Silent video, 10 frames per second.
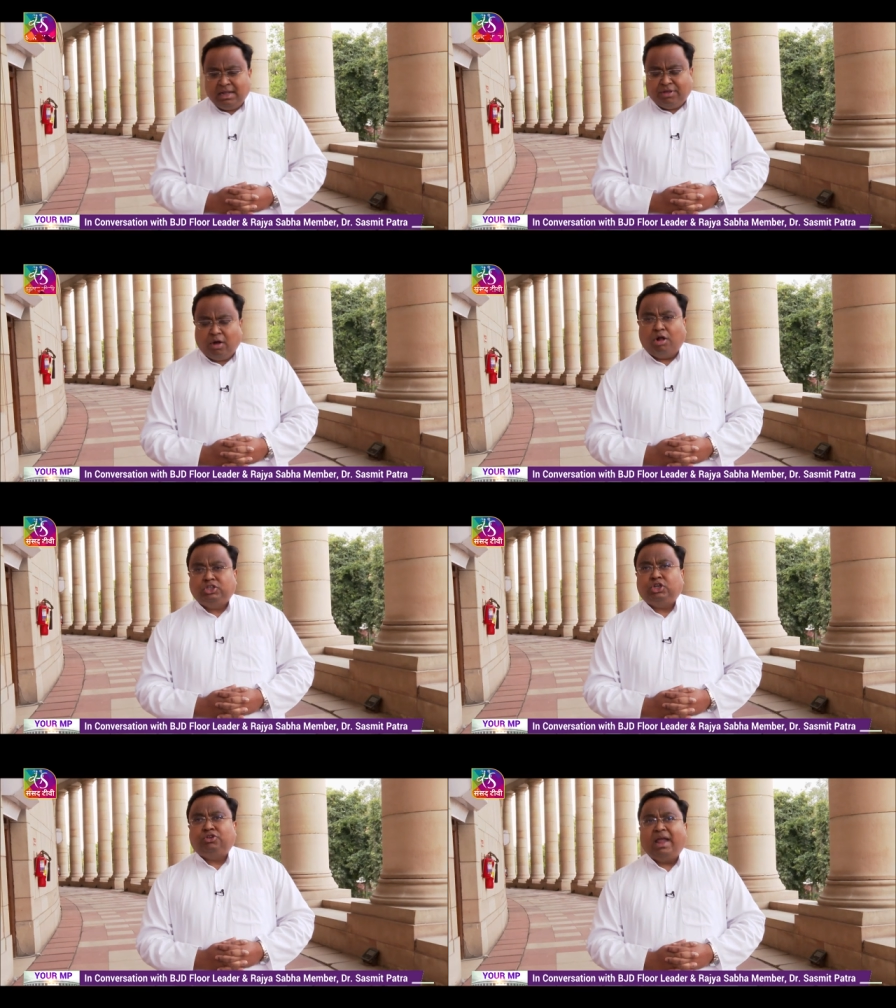They're
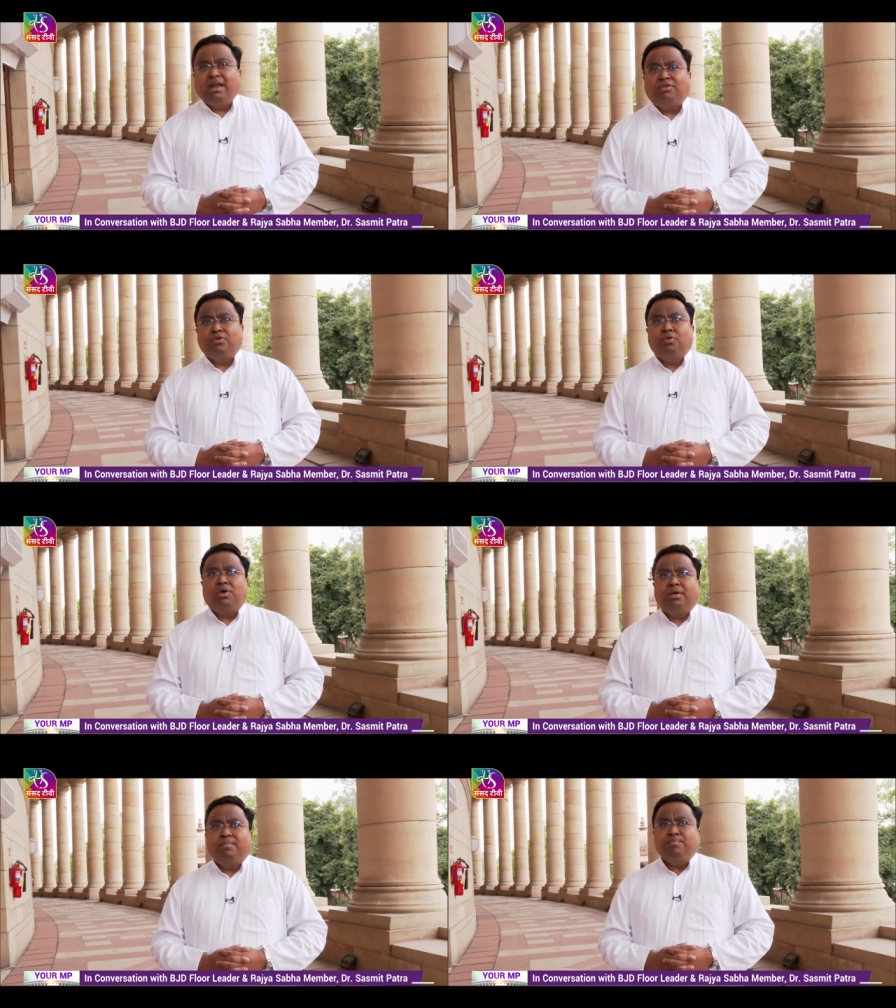also trying to
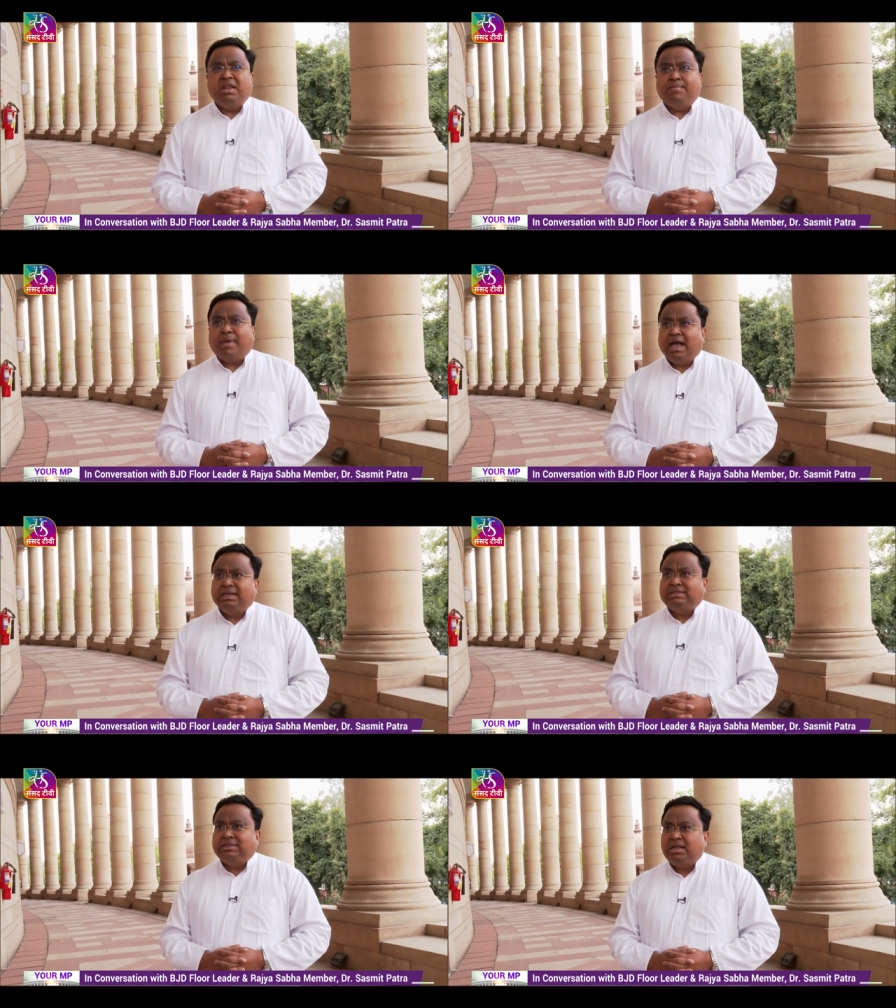
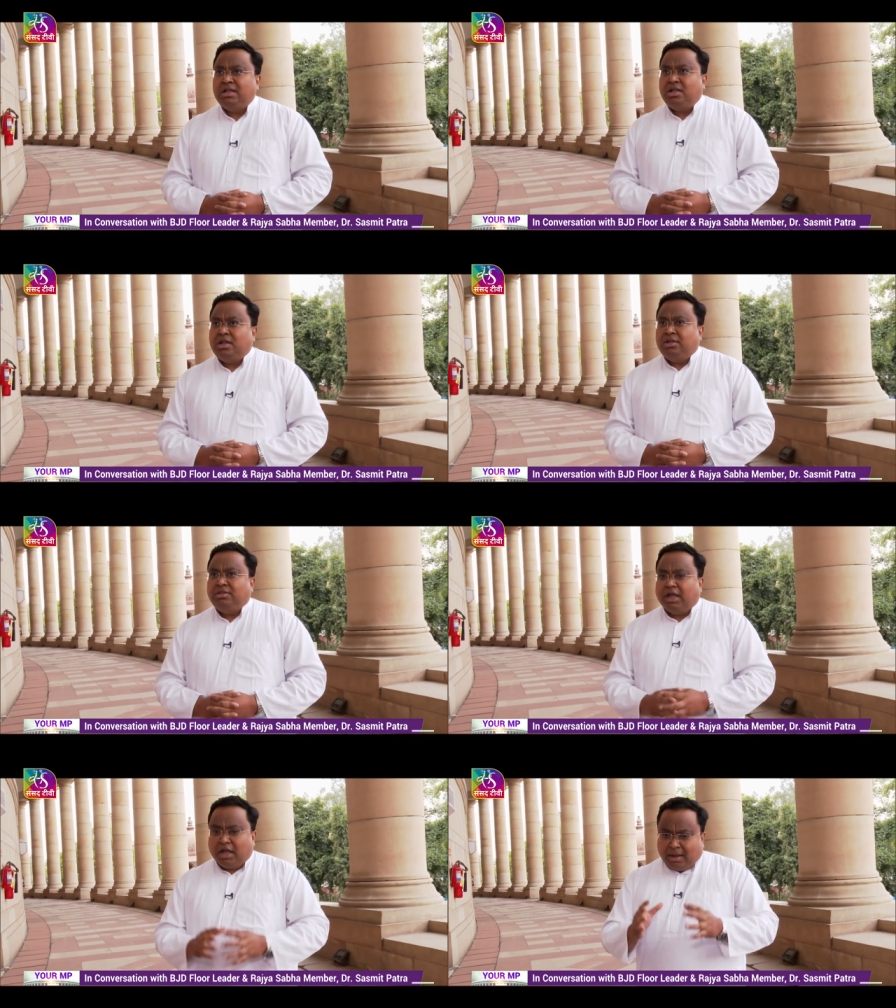minimize
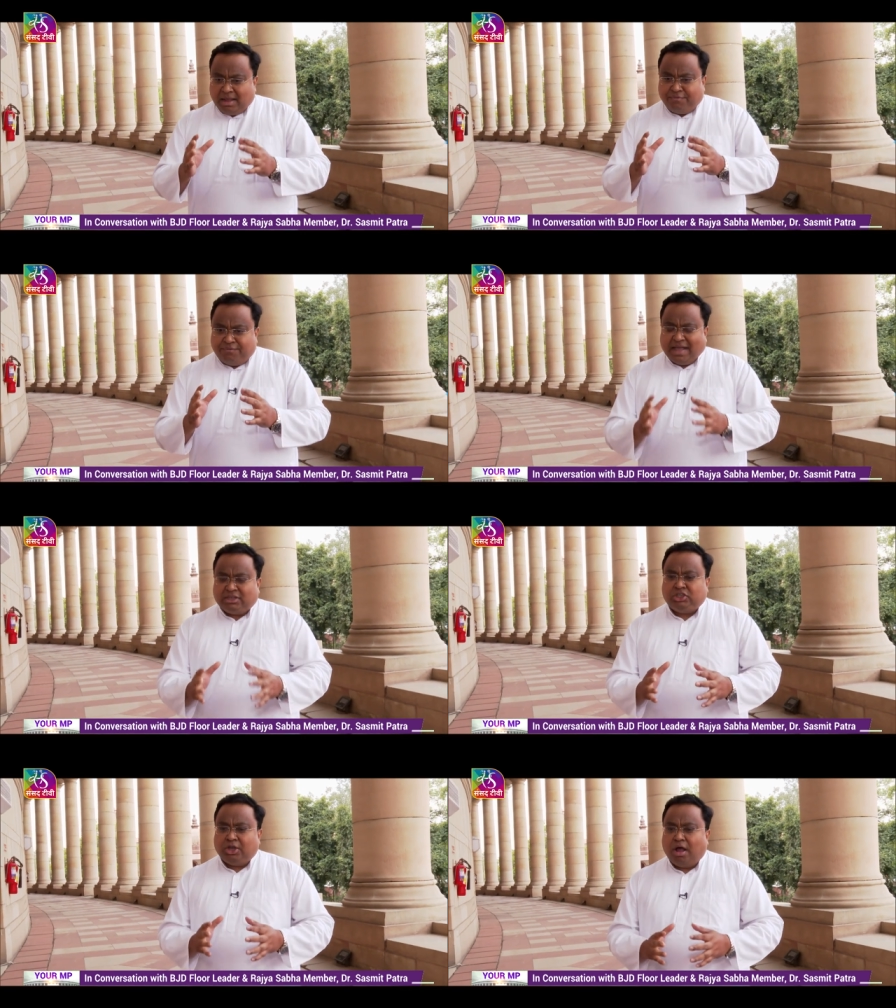the
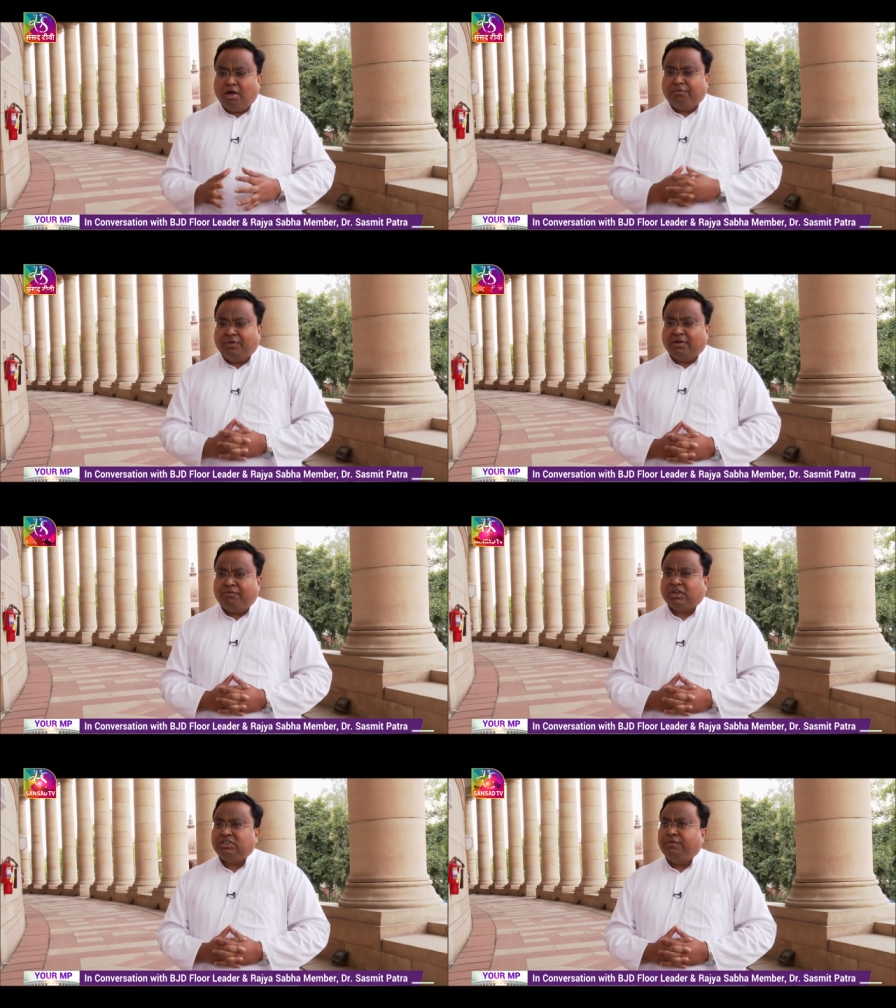effects of uh,
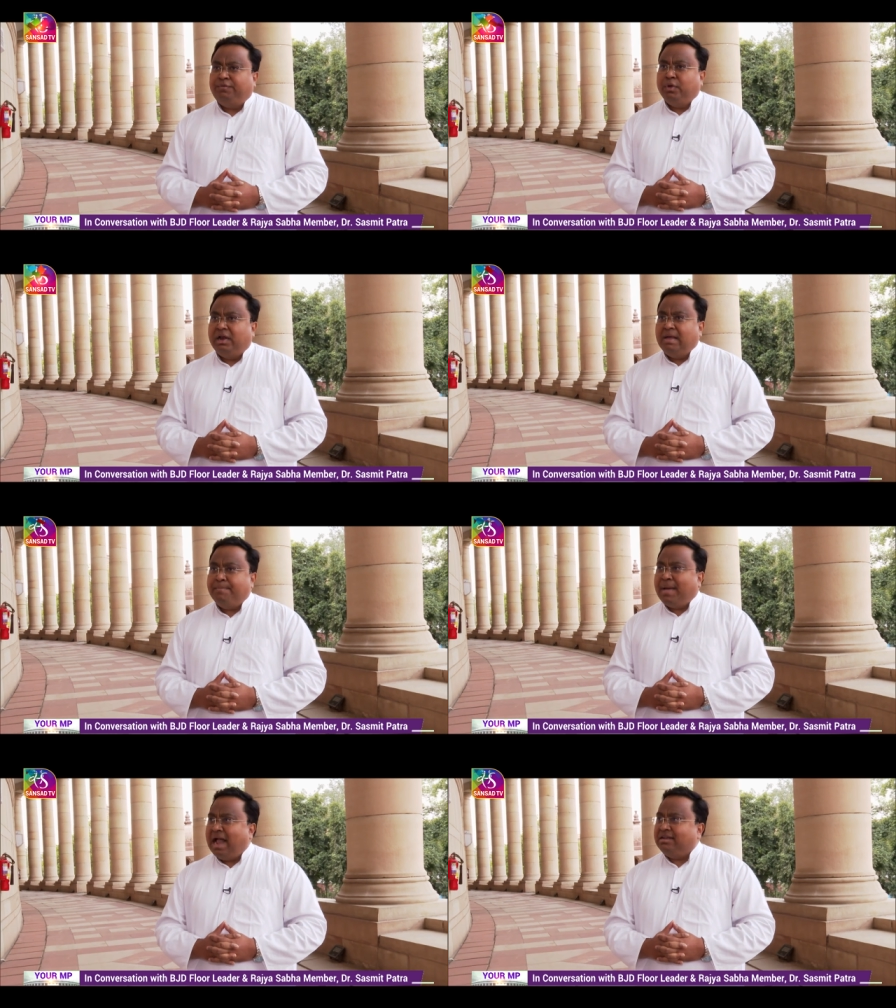fossil fuel
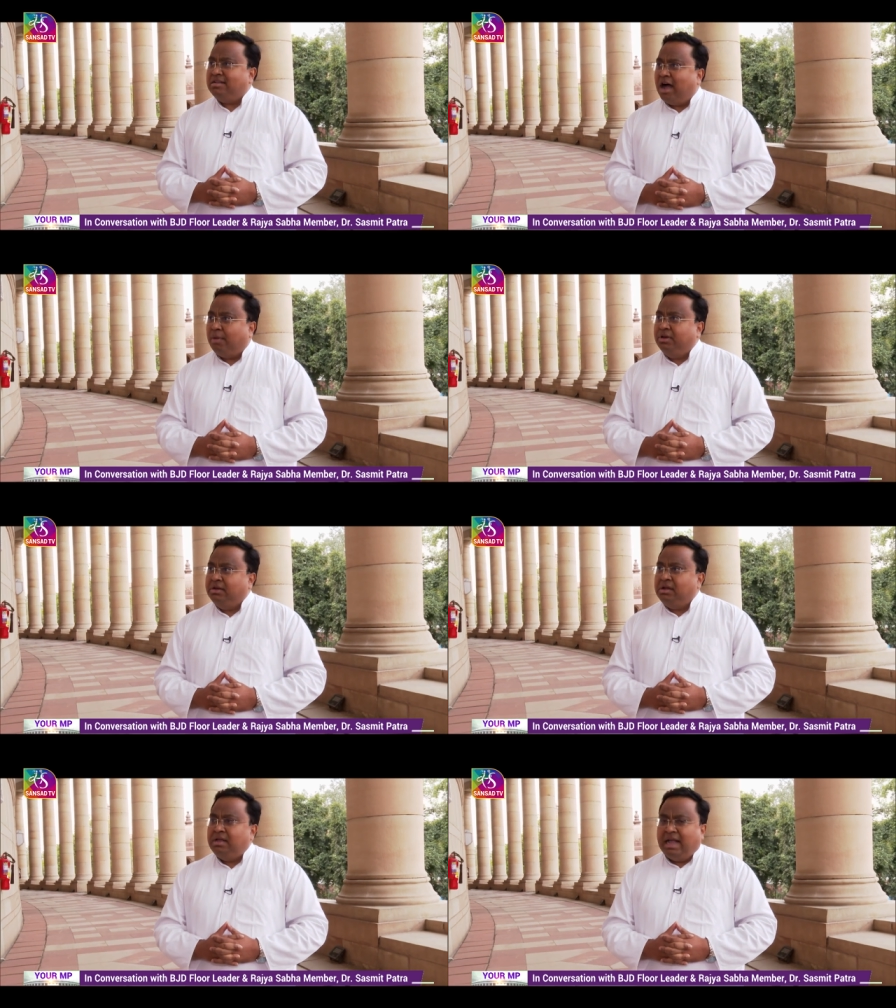impact in carbon.
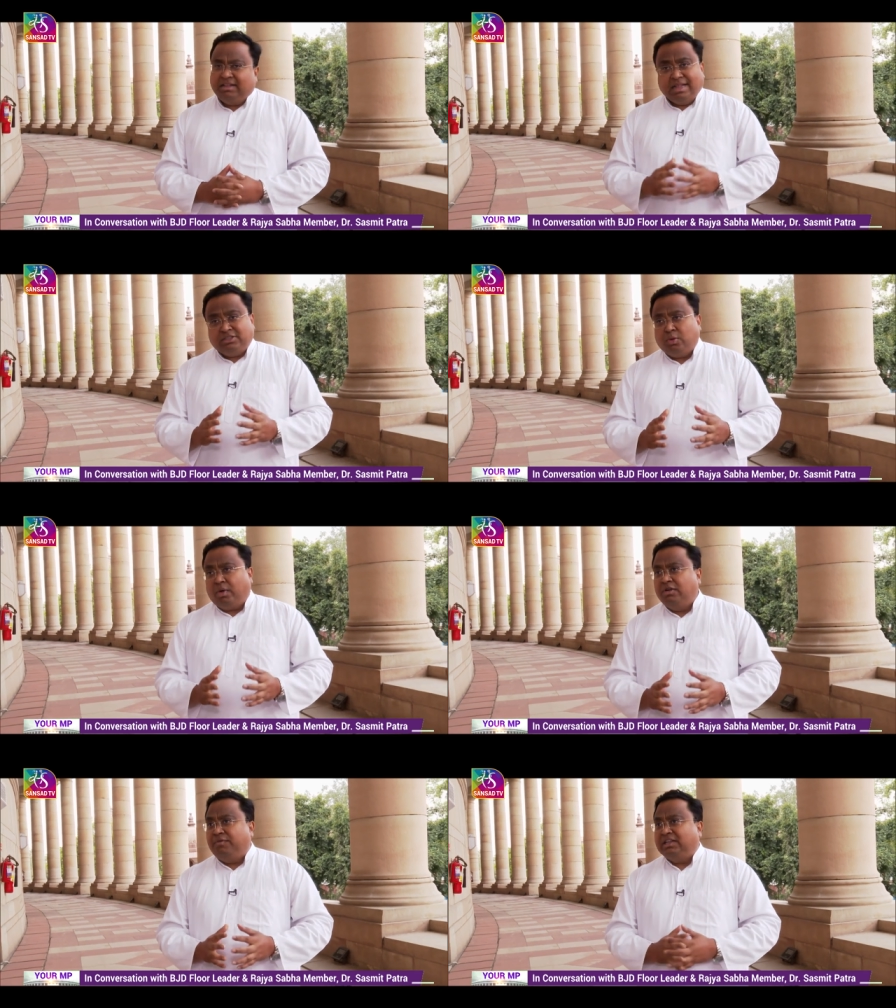I think that's a
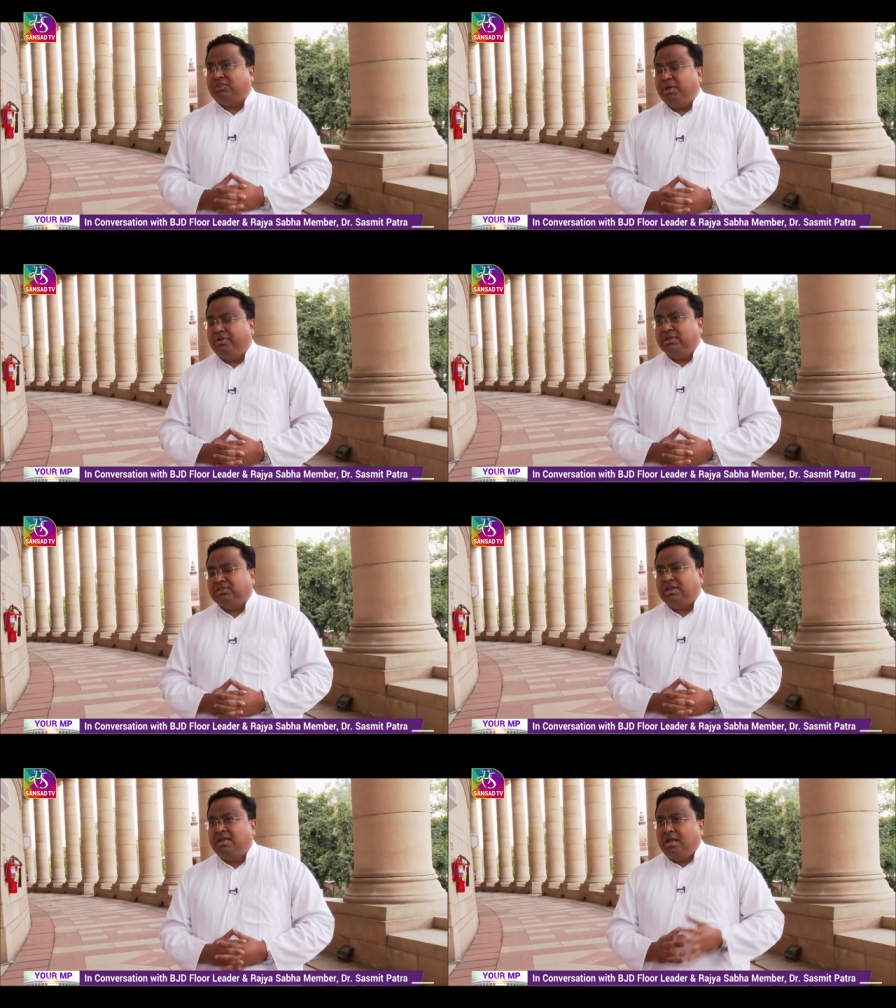wonderful experience.